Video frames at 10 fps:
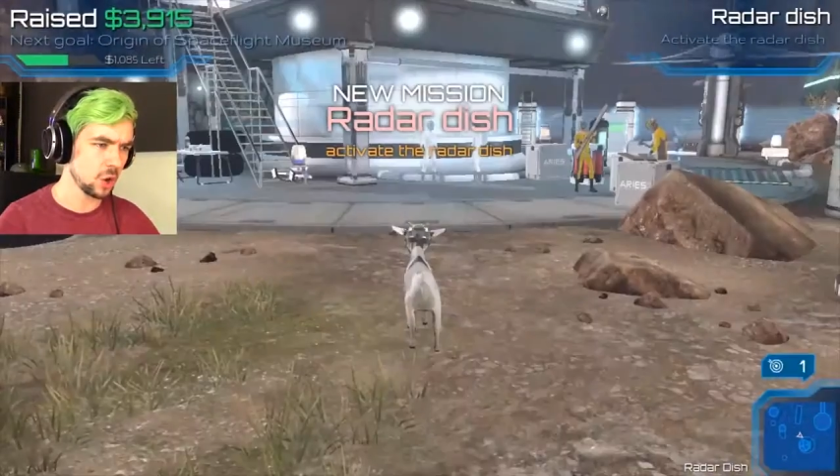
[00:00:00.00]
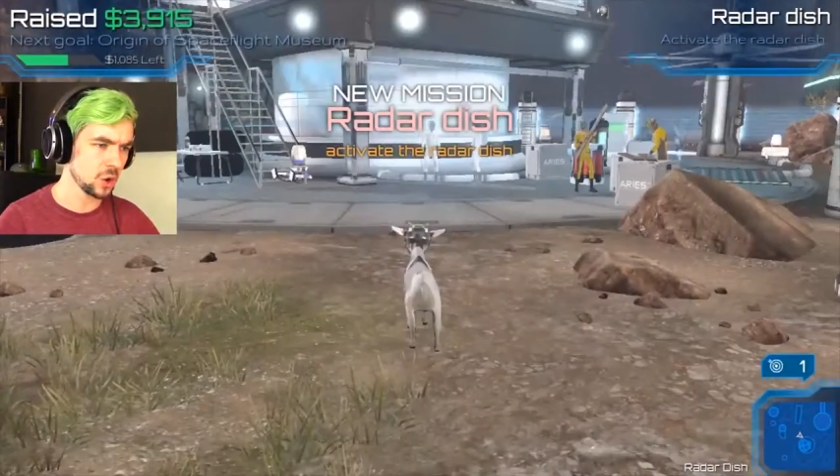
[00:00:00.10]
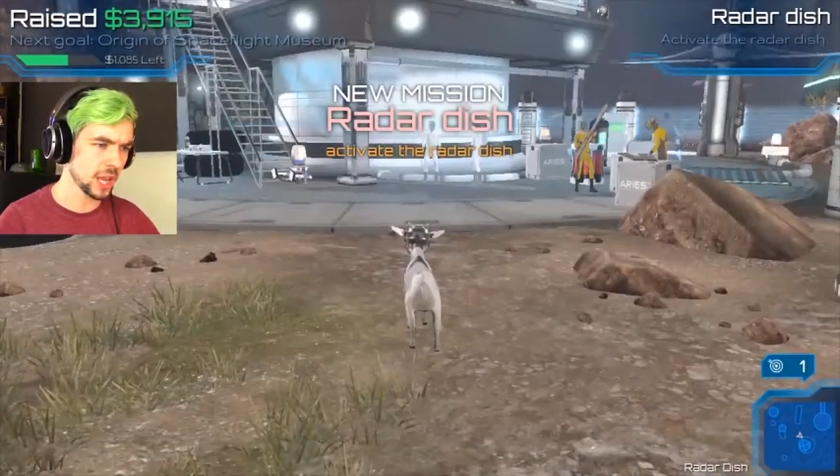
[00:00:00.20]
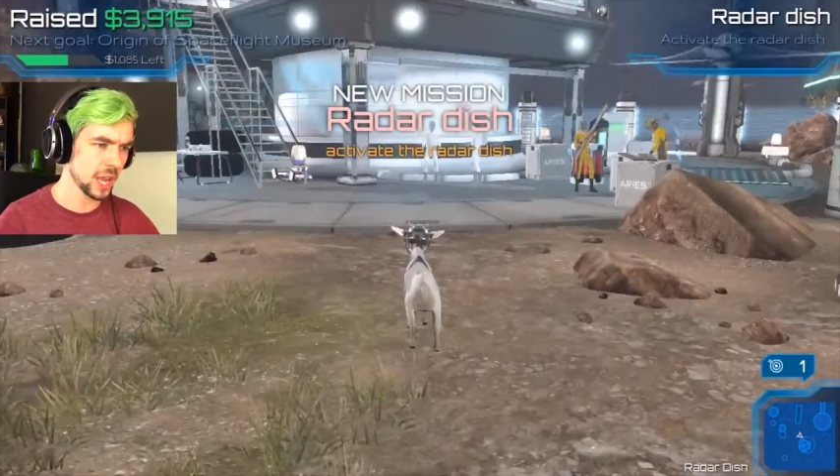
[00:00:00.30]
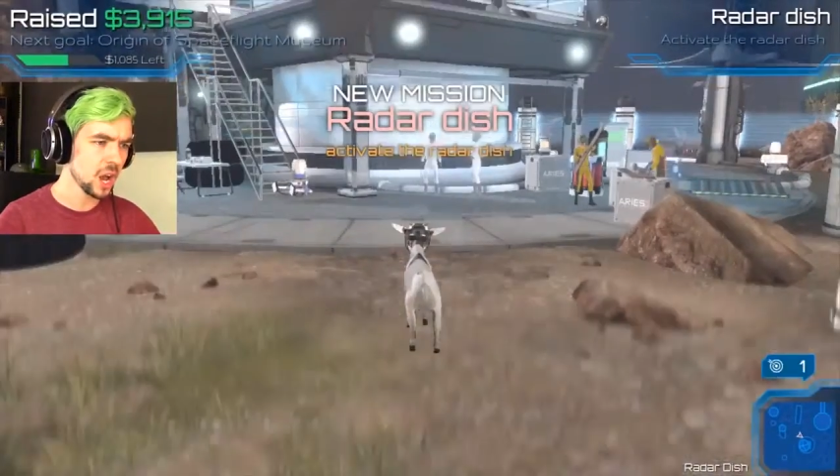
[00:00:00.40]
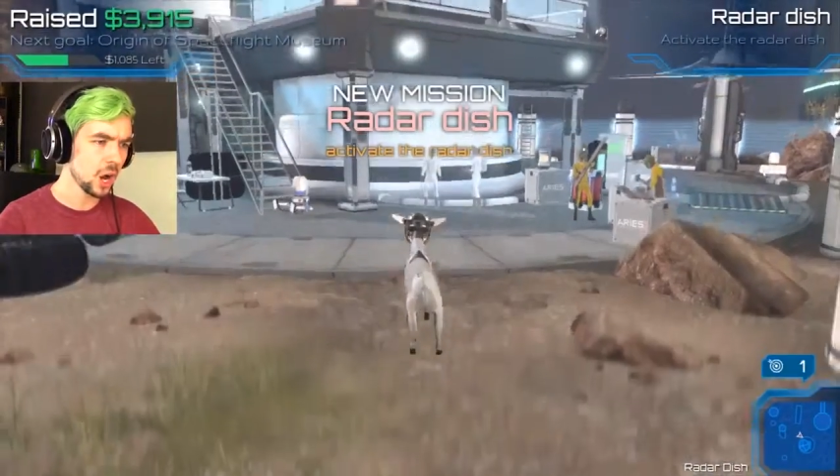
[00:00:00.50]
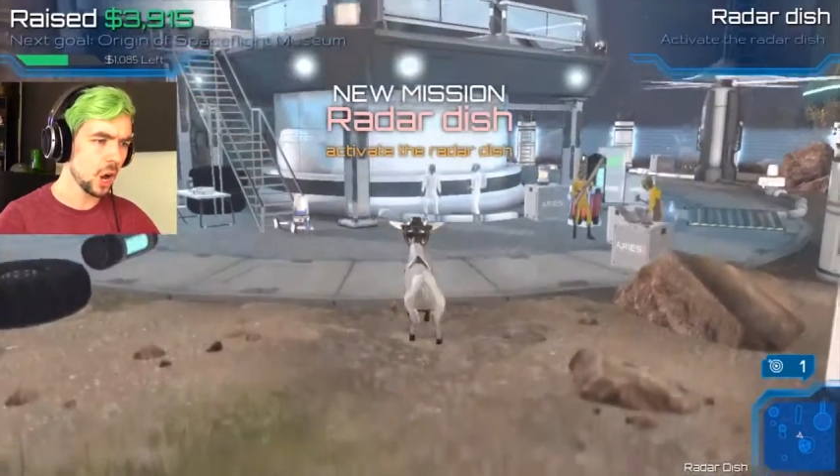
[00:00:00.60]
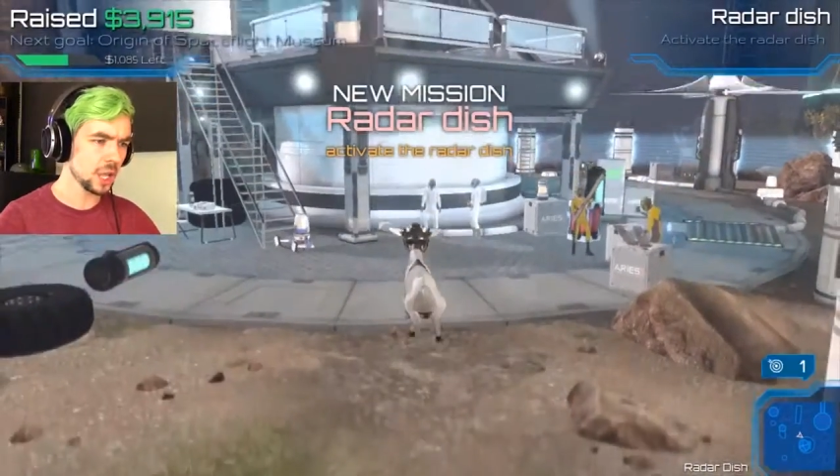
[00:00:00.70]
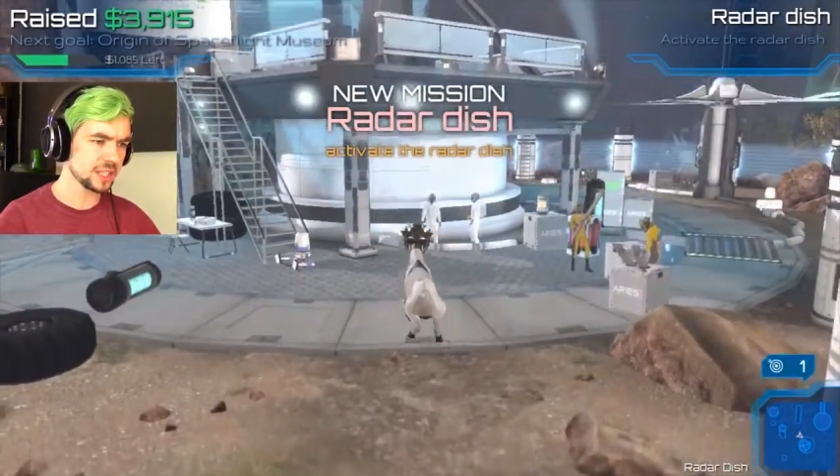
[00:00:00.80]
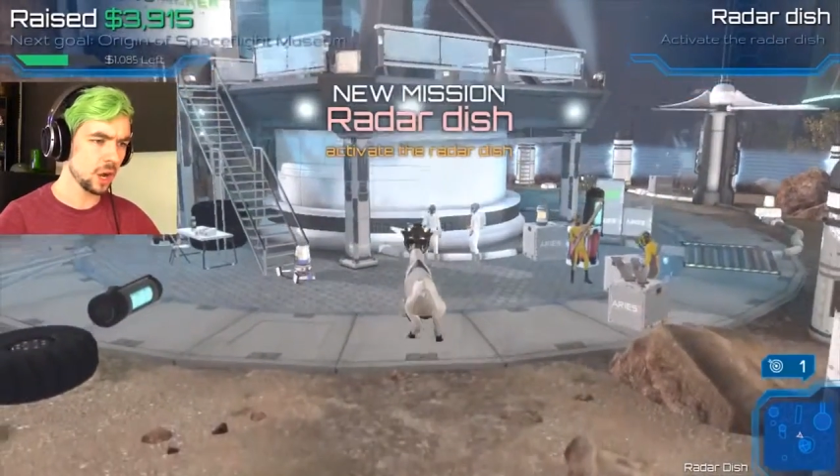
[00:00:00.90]
Oh, okay.
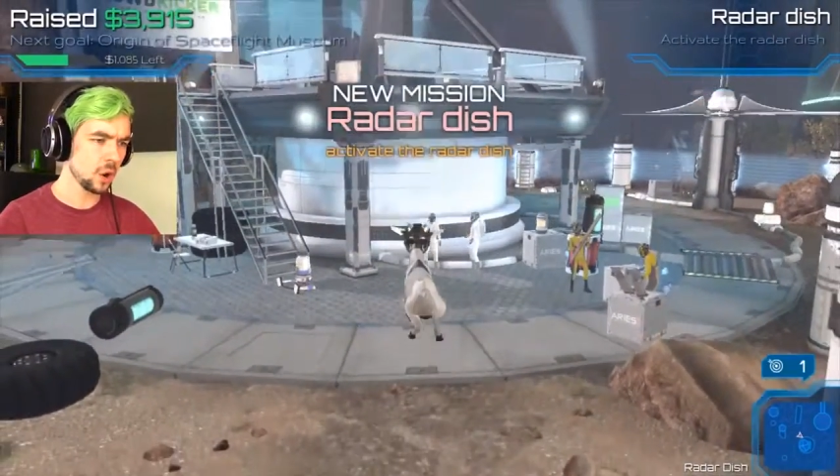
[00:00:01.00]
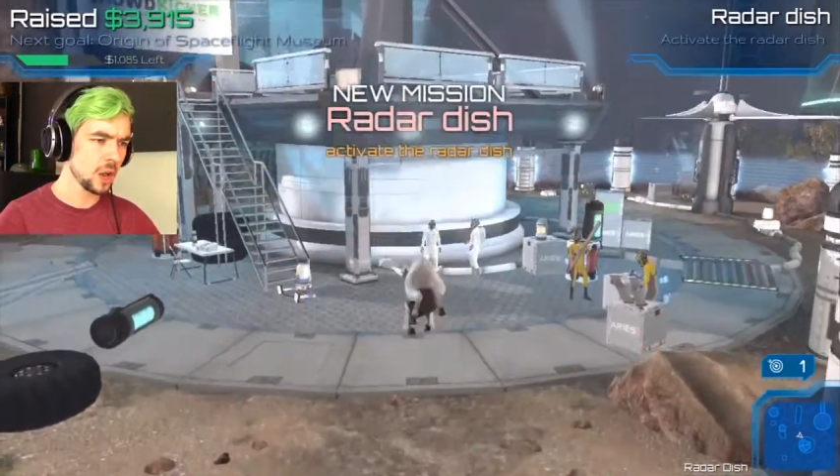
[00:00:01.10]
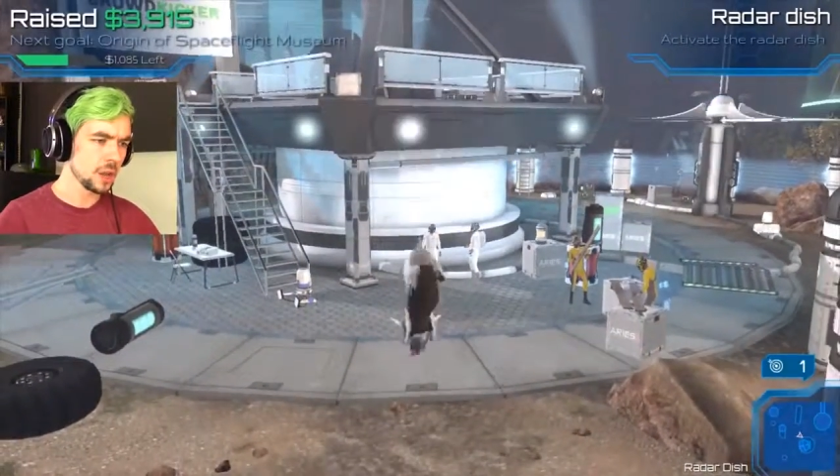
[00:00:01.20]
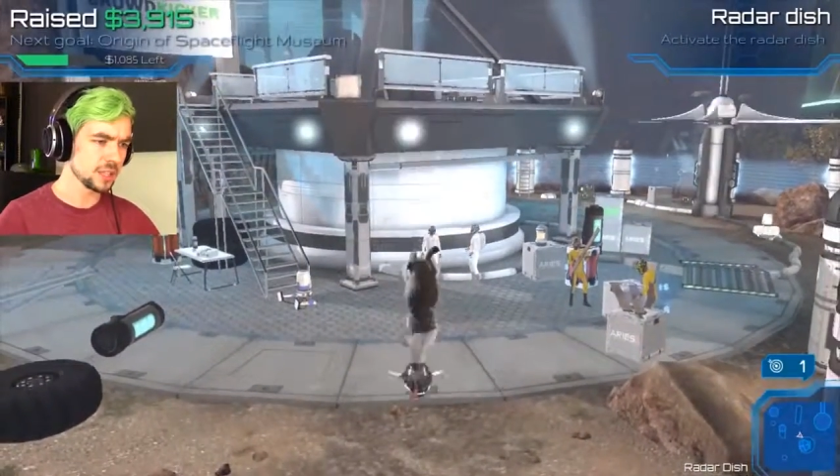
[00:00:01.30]
Also,